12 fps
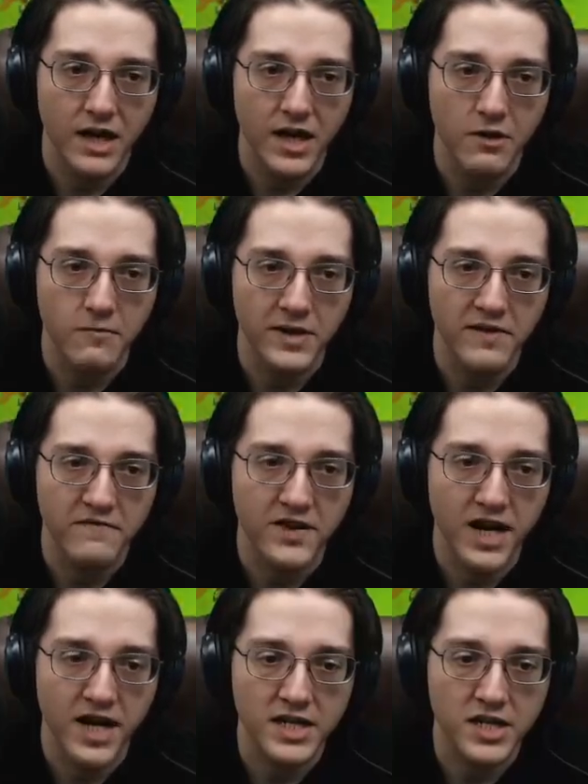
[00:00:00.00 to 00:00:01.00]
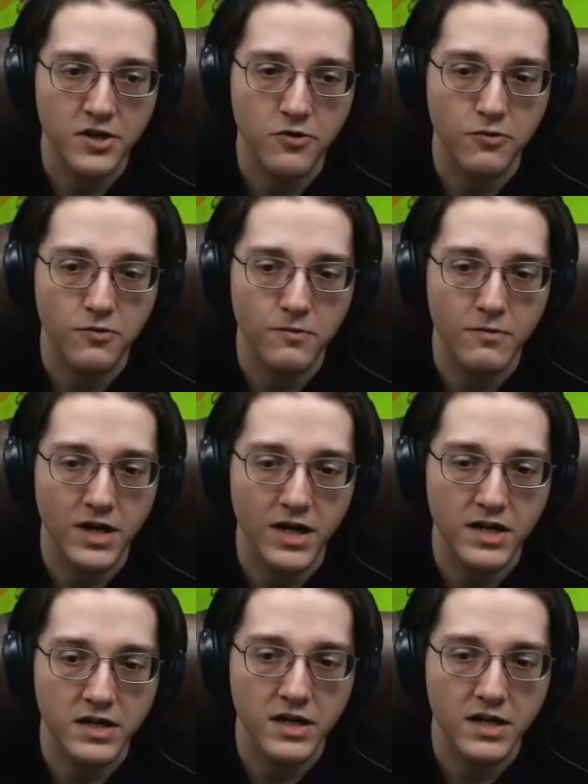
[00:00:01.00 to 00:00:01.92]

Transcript: Uh, we've got uh,